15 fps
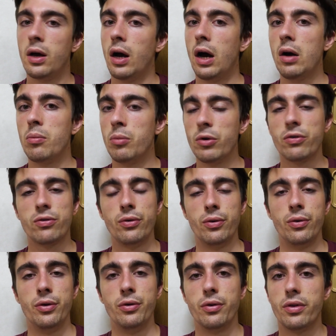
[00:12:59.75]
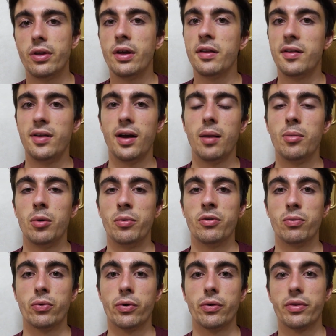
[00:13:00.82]
how much do you think the album
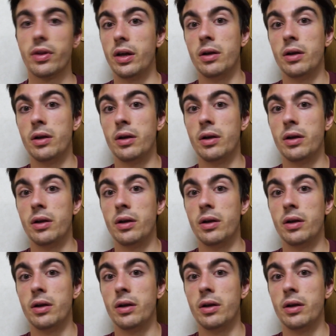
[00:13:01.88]
is worth,